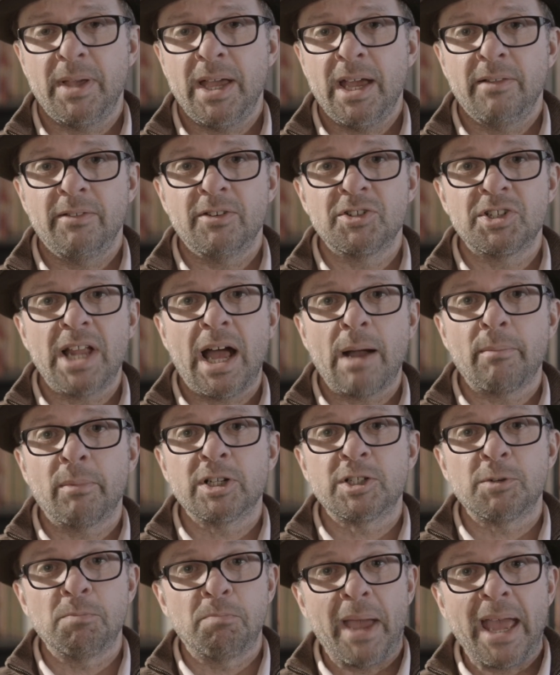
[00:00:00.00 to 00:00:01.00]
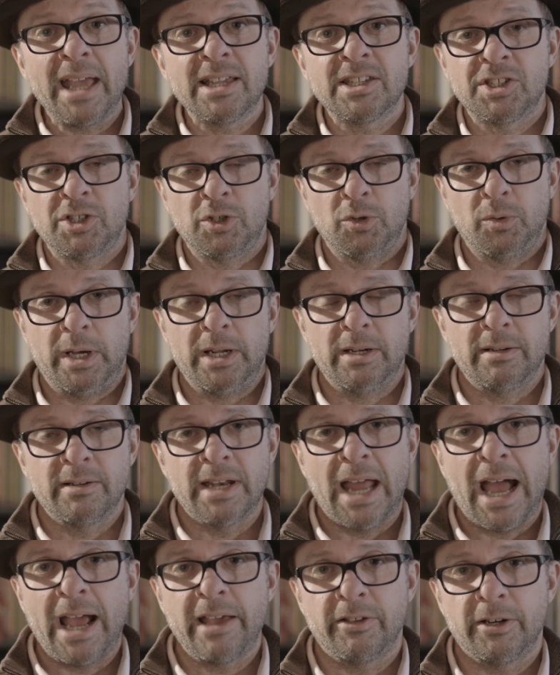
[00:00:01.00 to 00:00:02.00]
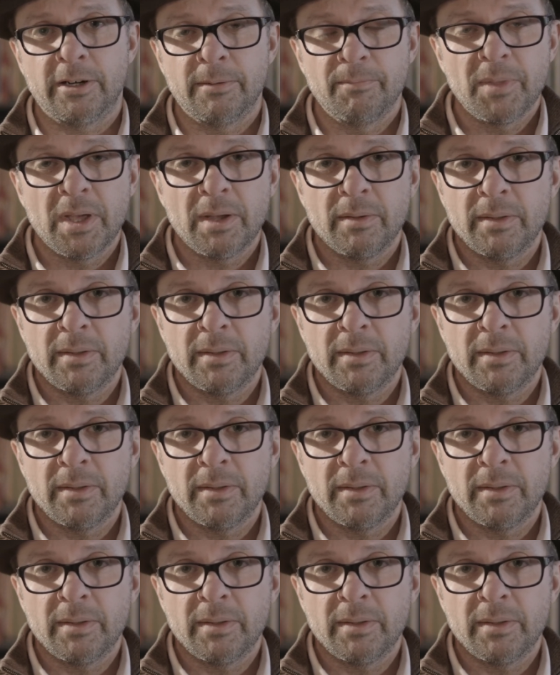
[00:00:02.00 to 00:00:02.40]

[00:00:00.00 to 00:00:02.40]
and there's not much bass to it, neither.